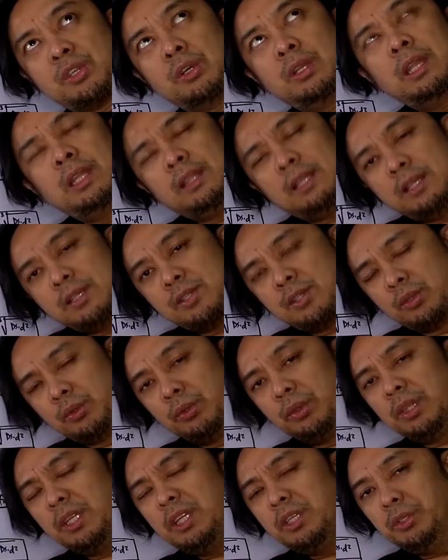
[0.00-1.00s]
let us
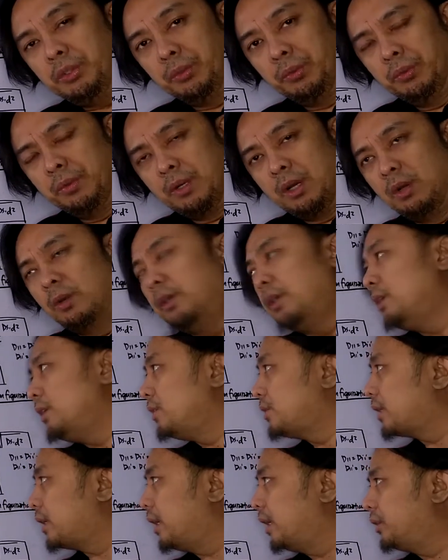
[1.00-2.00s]
continue our
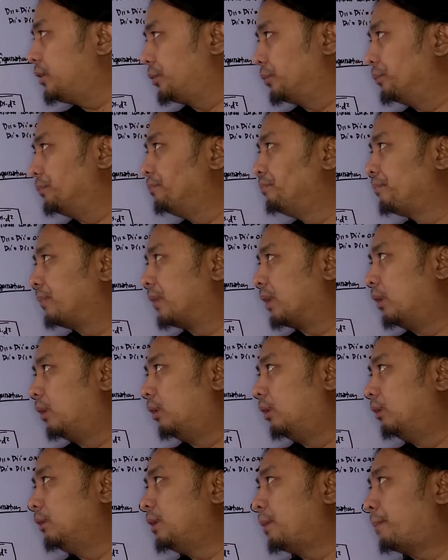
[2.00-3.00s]
discussion
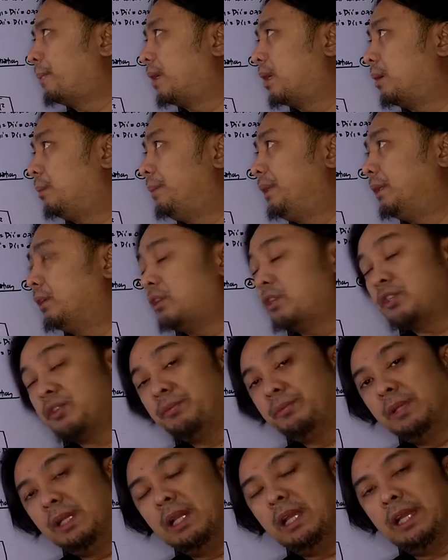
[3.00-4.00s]
on the parameters
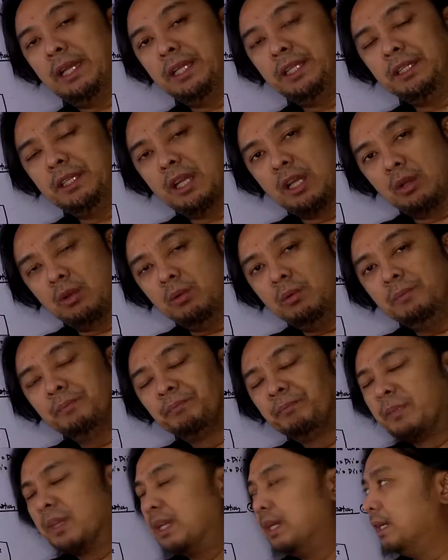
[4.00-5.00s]
of the line now.
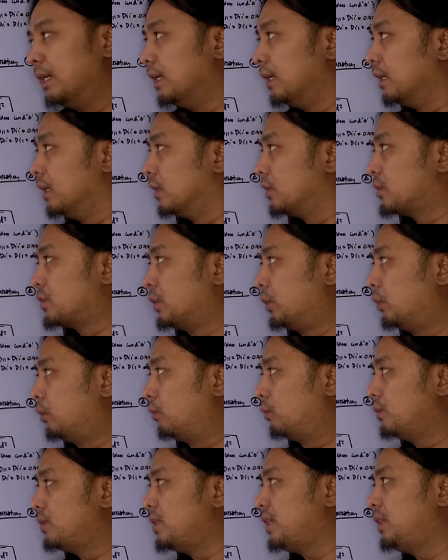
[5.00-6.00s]
So
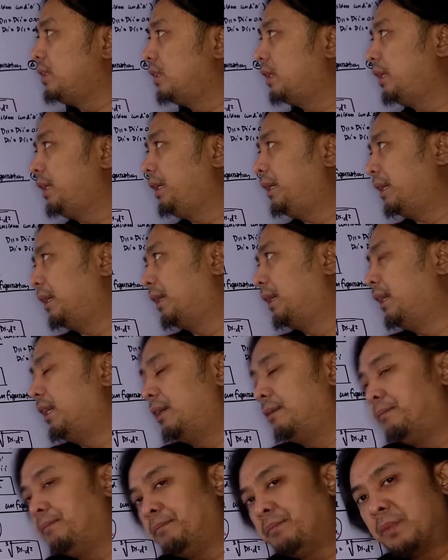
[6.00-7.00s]
considering
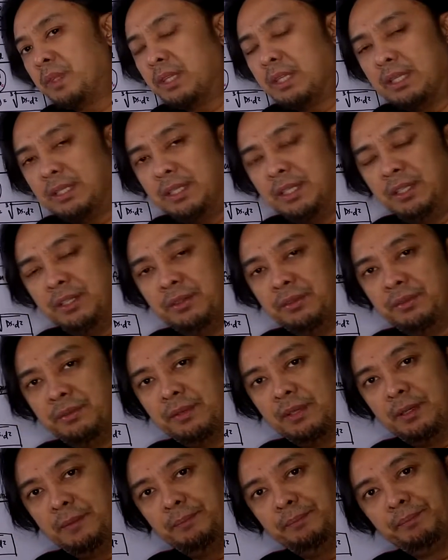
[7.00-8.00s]
again,
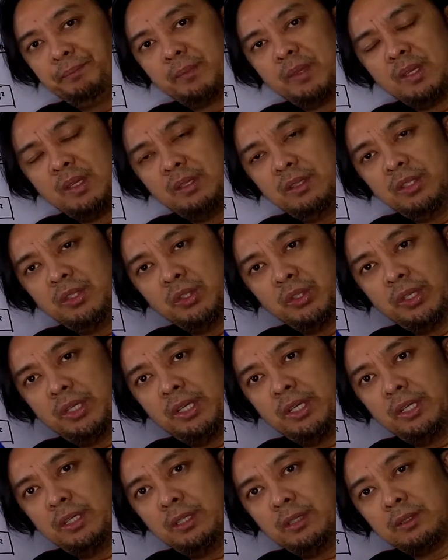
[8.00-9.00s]
if
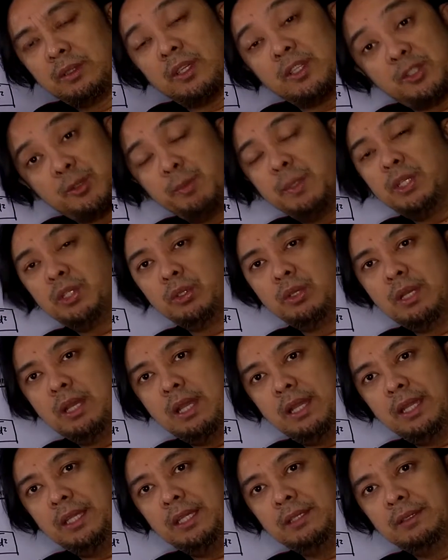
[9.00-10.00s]
your transmission
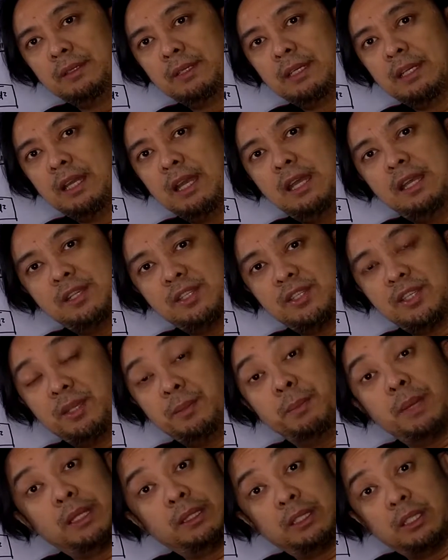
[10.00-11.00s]
line has a
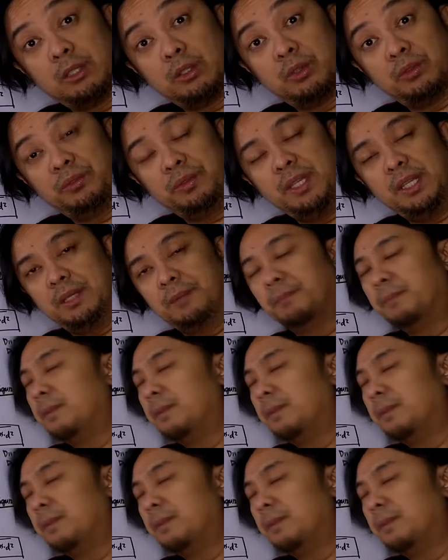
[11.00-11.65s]
bundled config.